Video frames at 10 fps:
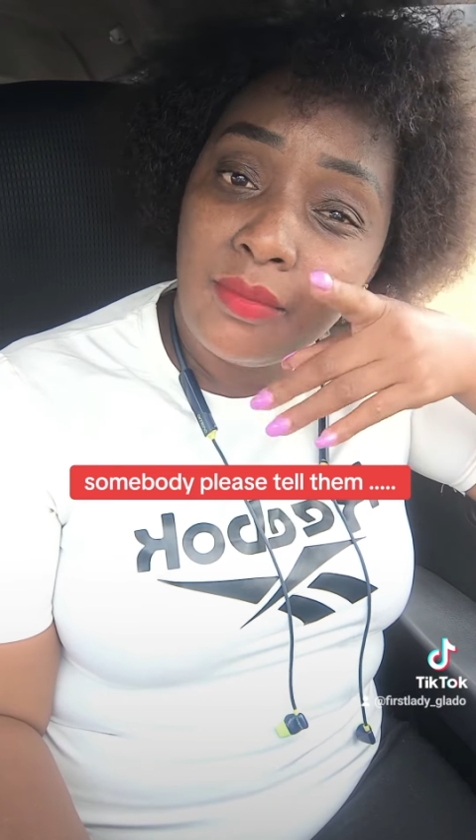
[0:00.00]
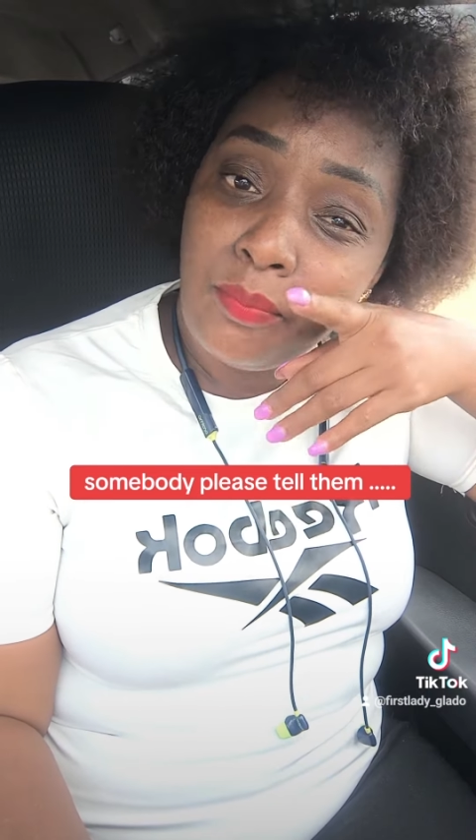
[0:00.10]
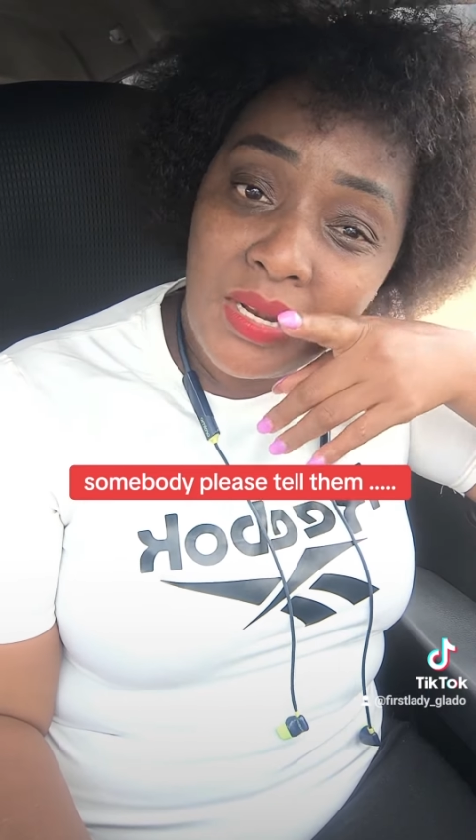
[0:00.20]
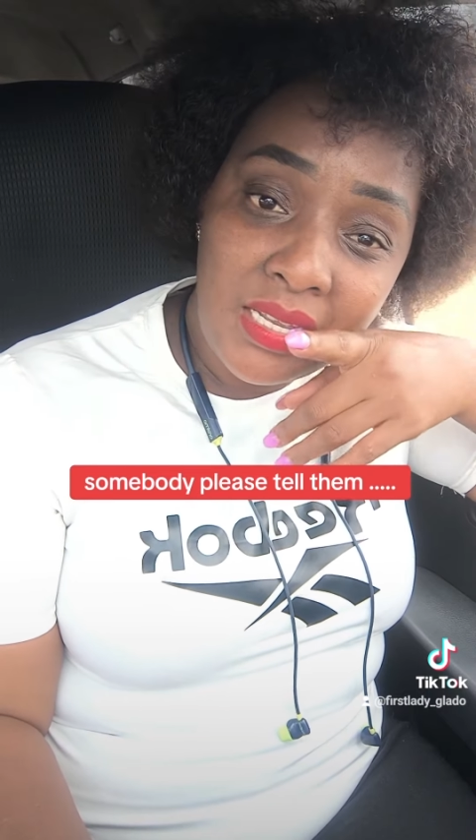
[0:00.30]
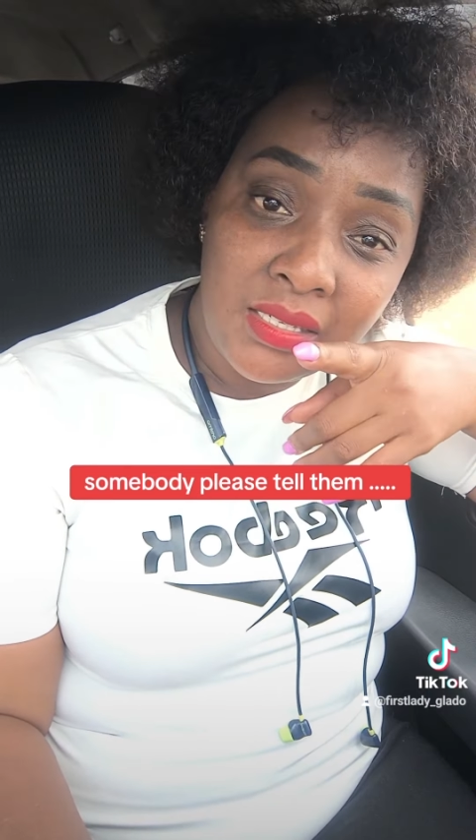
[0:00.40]

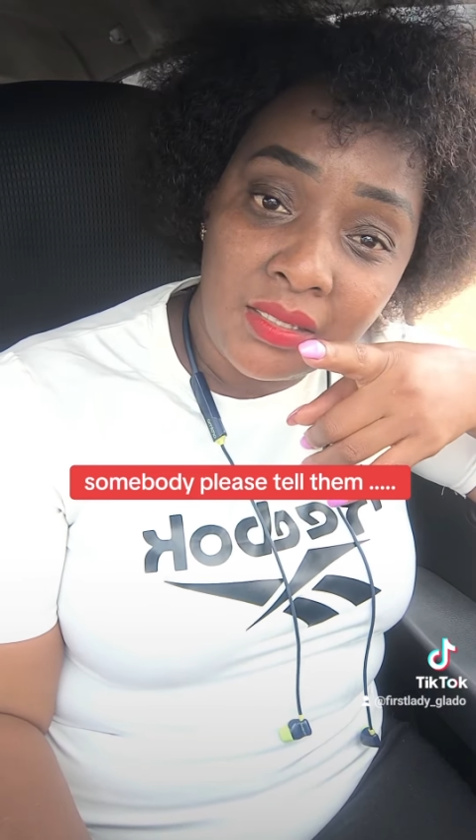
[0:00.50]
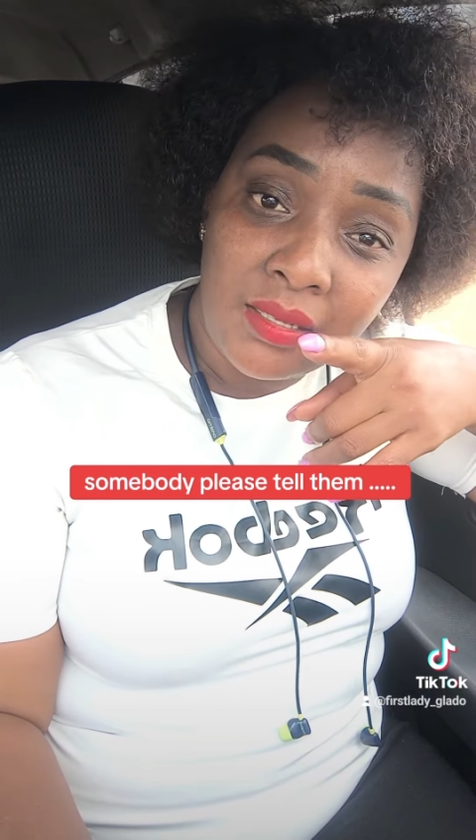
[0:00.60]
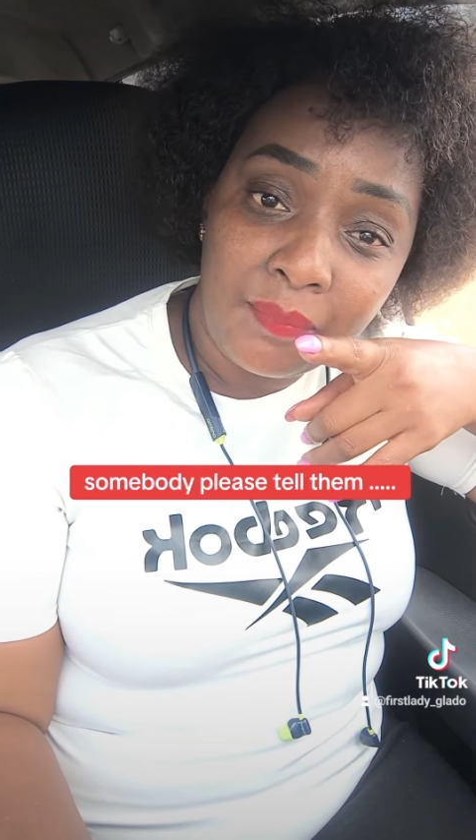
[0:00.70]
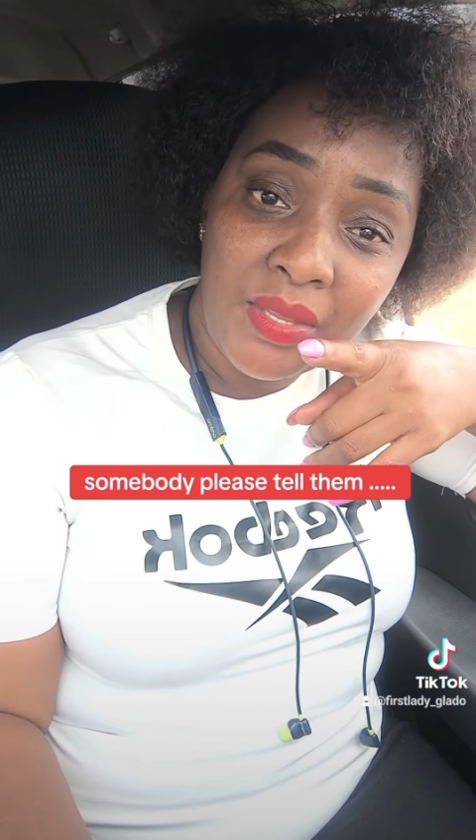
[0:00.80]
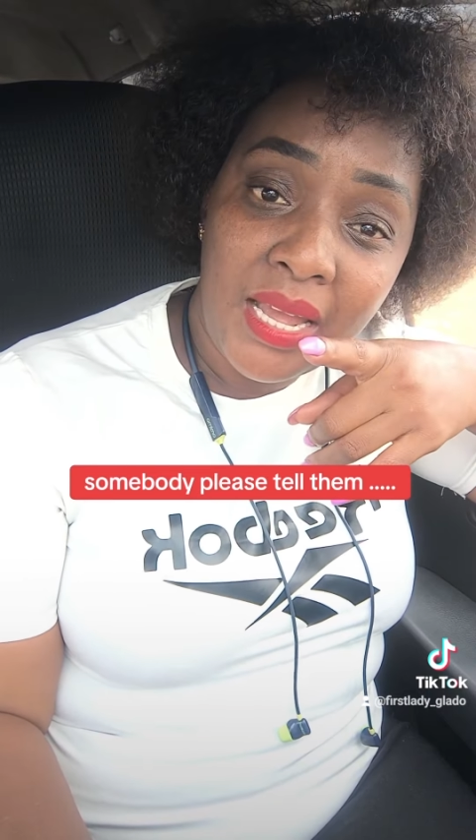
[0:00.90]
Please.
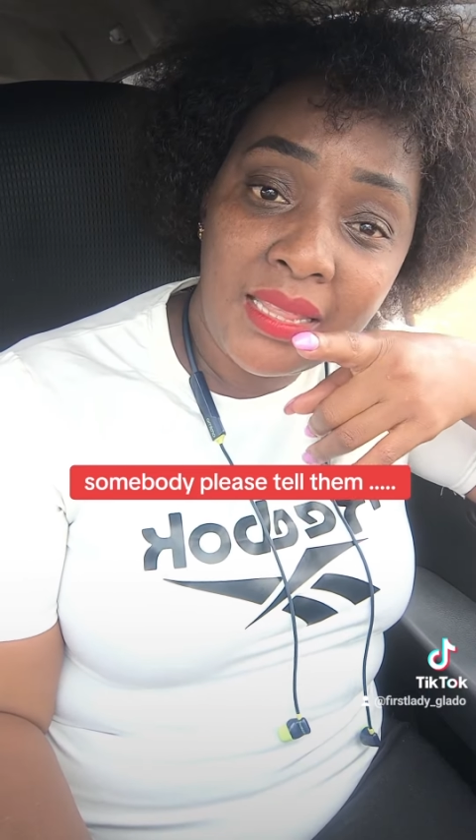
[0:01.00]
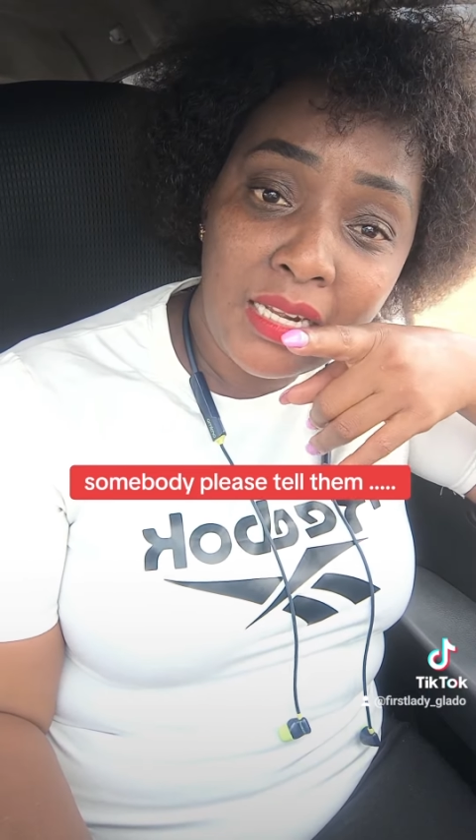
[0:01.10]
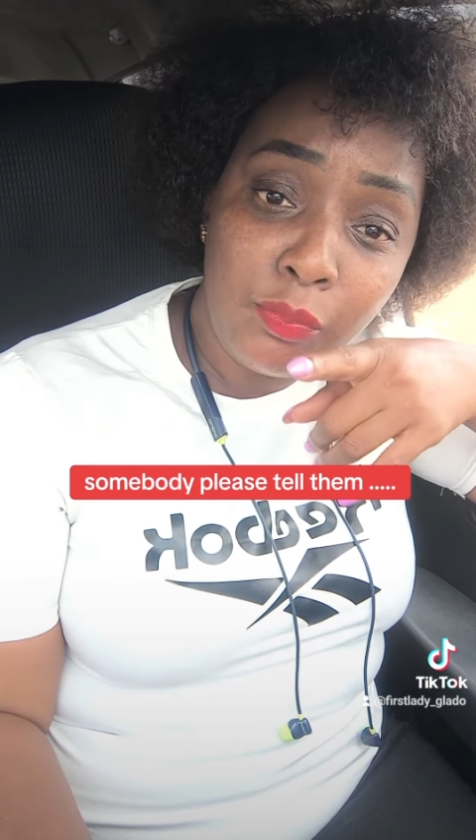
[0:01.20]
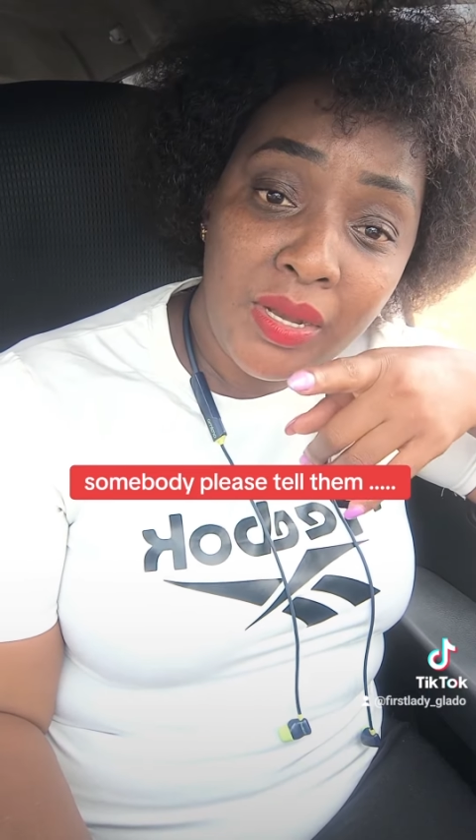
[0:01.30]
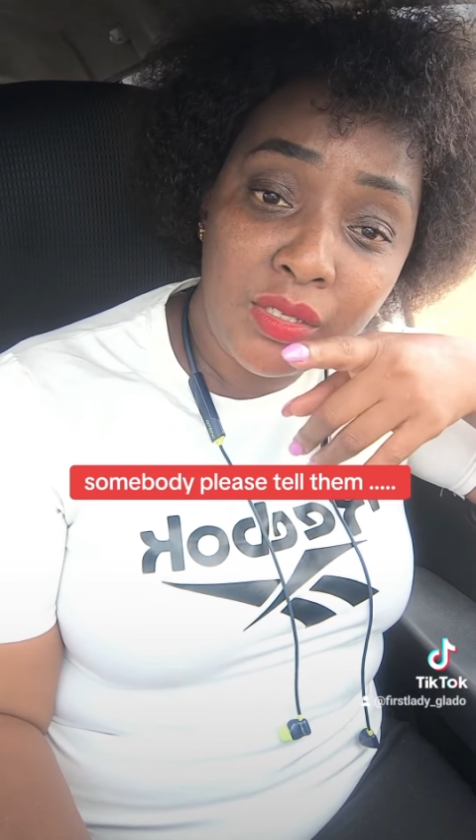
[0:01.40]
And
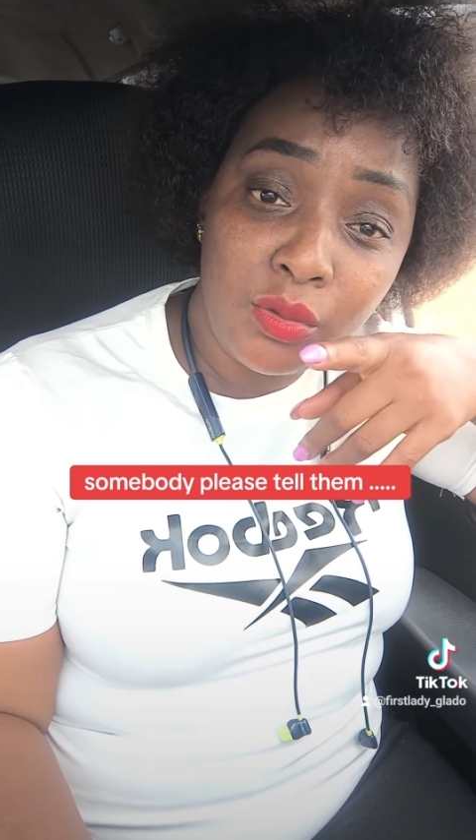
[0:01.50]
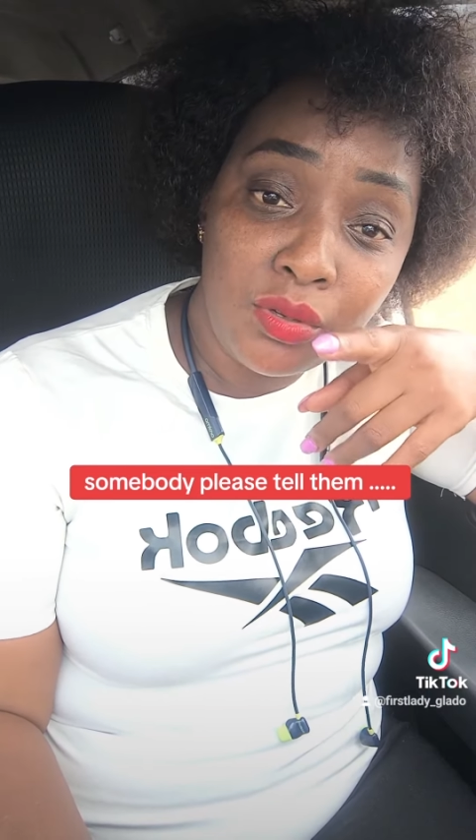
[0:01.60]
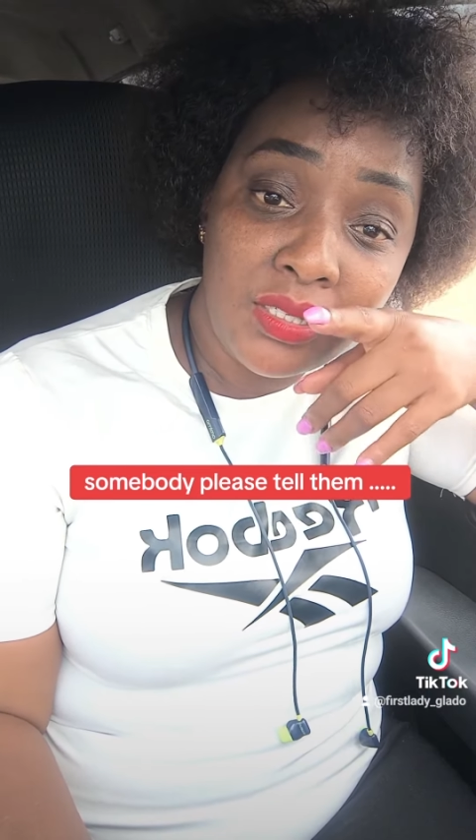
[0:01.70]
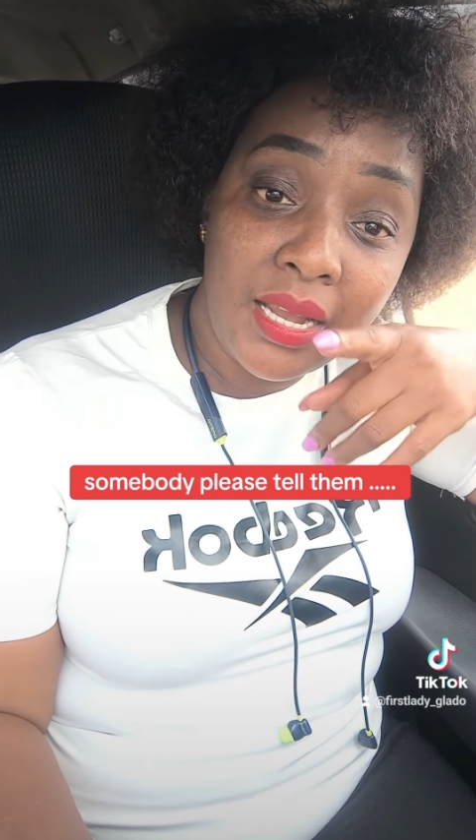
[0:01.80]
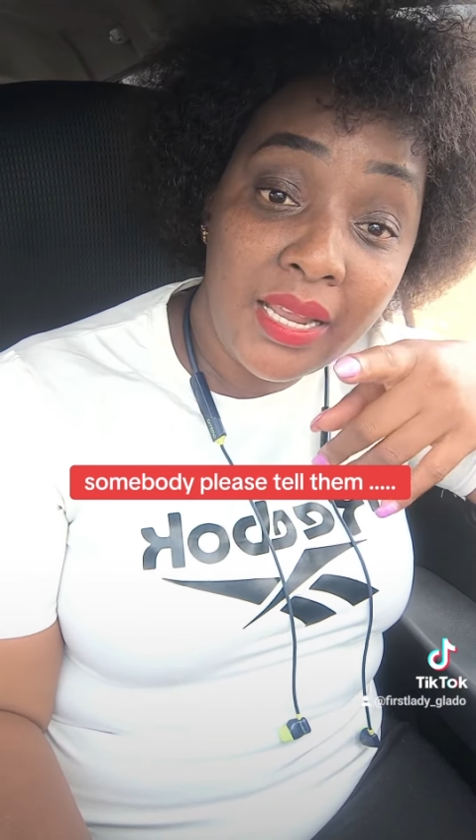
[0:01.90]
that person
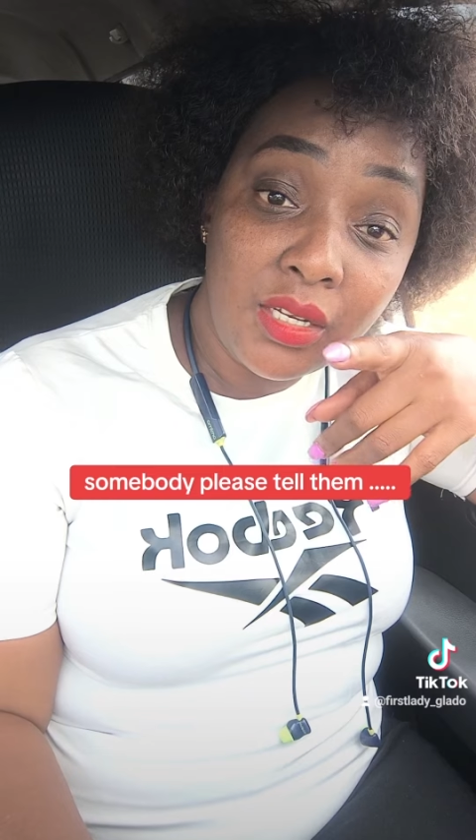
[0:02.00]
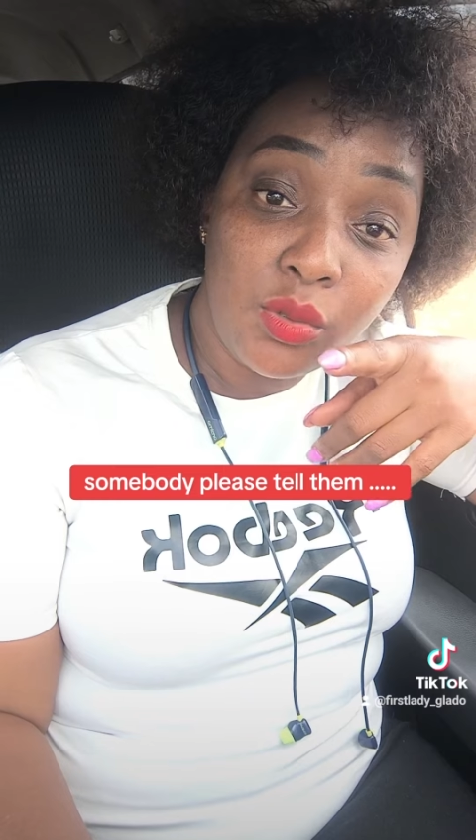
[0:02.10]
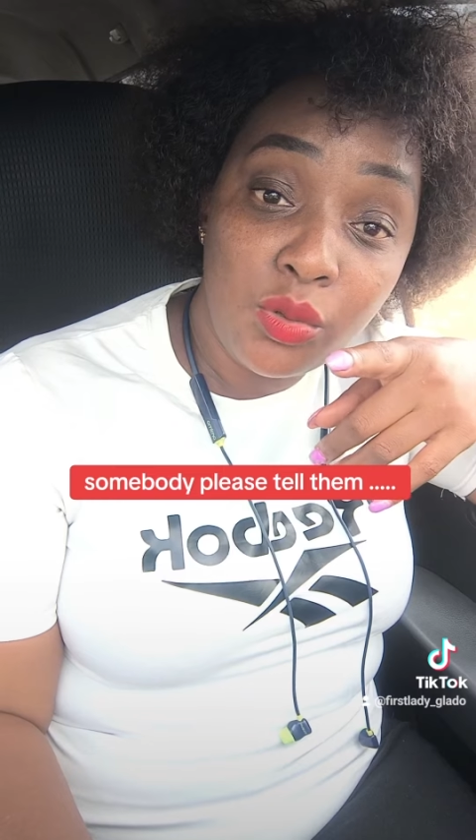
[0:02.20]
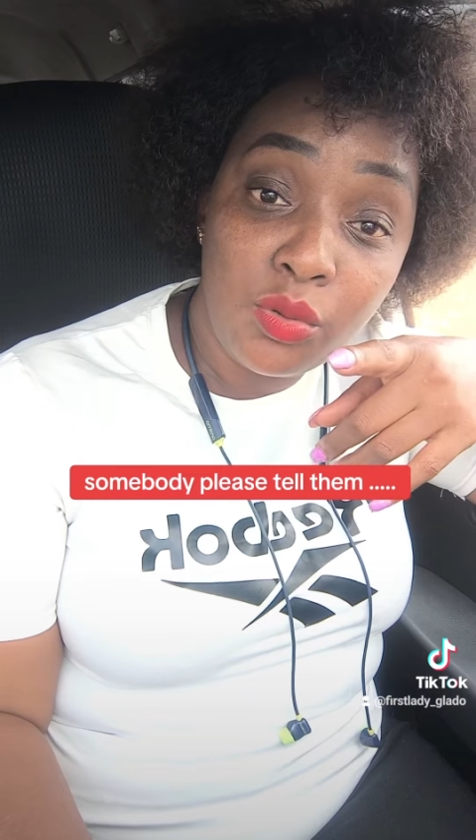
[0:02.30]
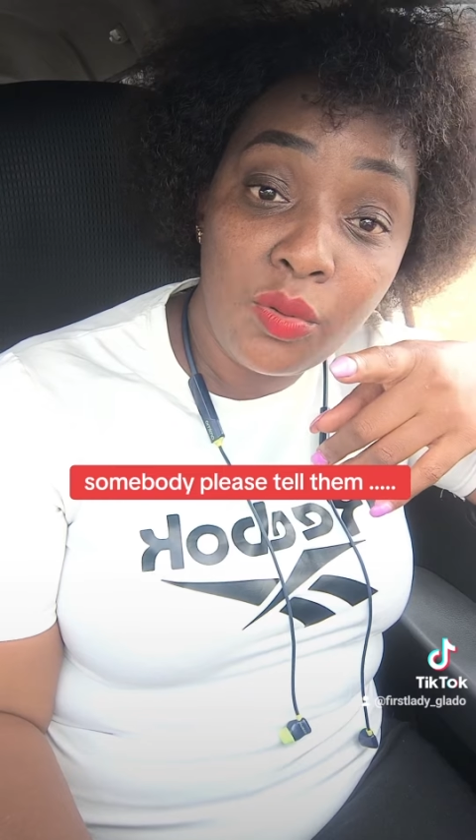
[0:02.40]
was kind
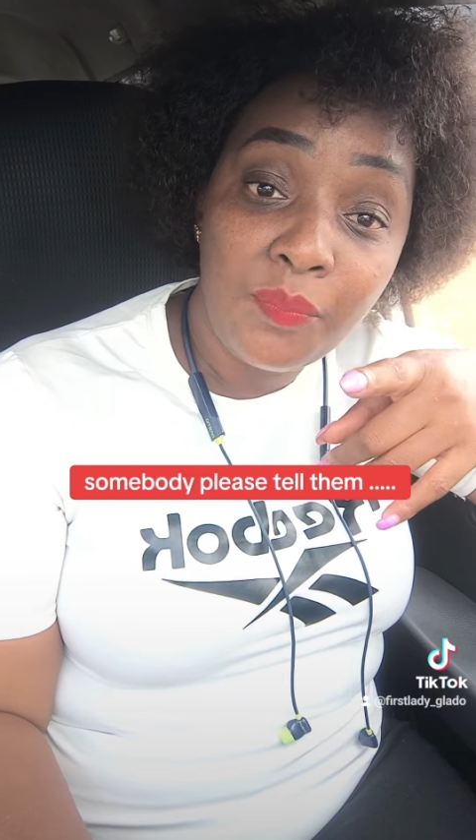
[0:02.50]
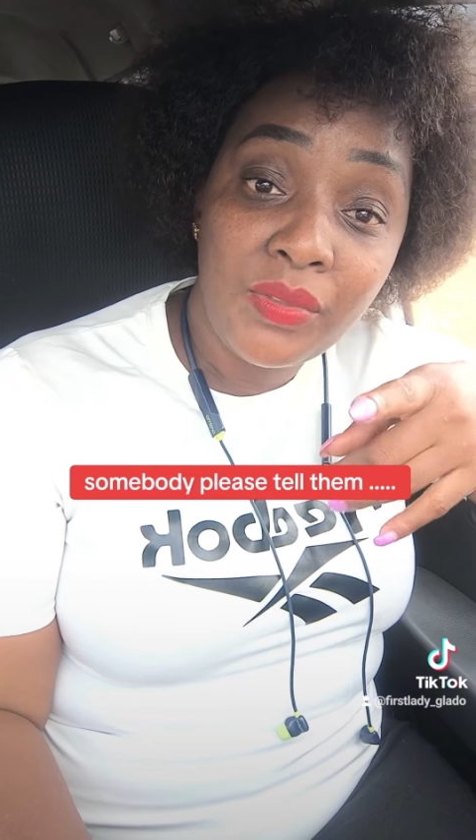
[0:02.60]
to you